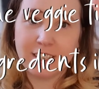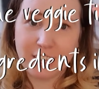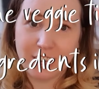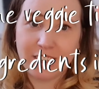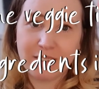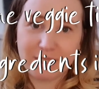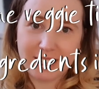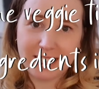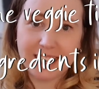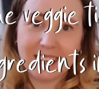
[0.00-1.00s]

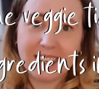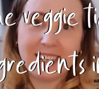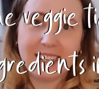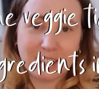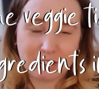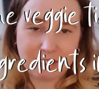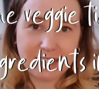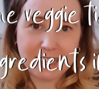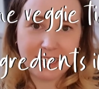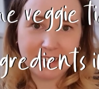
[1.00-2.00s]
non-vegan
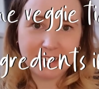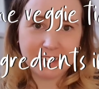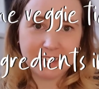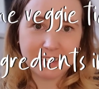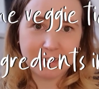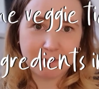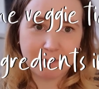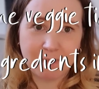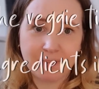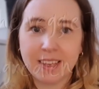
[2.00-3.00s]
ingredients.
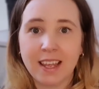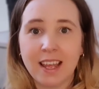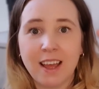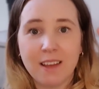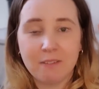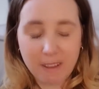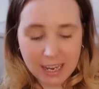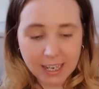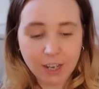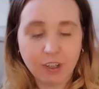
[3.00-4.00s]

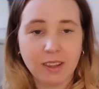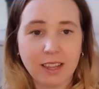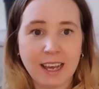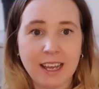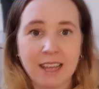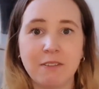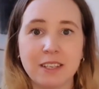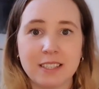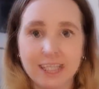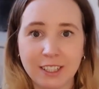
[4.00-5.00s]
Failing all that, if you're
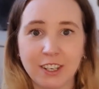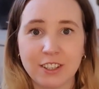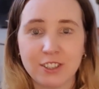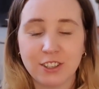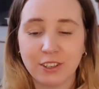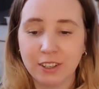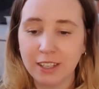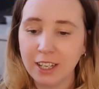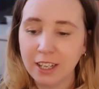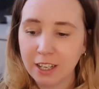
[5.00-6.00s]
still not sure,
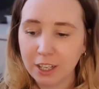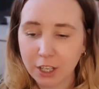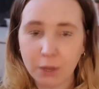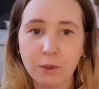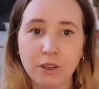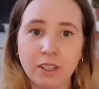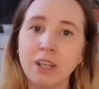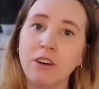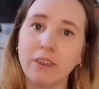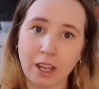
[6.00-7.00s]
Google
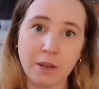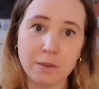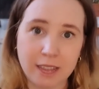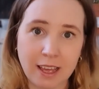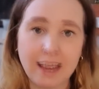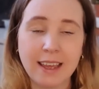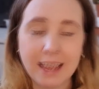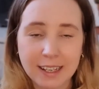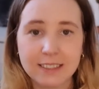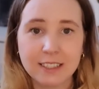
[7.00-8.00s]
or Ecosia
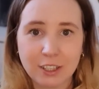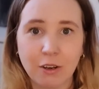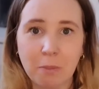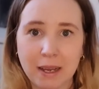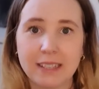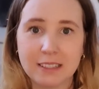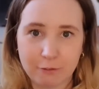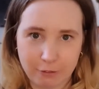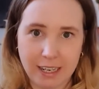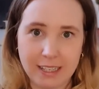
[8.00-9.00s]
is your best
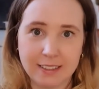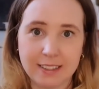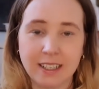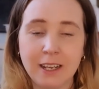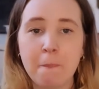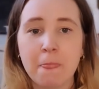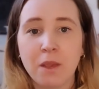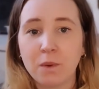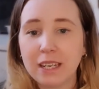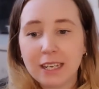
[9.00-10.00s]
friend.
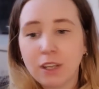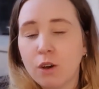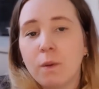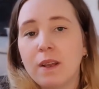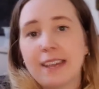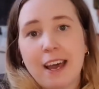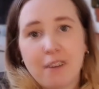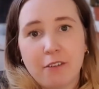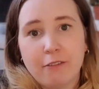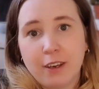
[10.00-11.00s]
We nearly always have
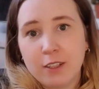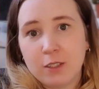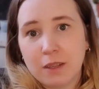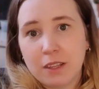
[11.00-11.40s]
our phones with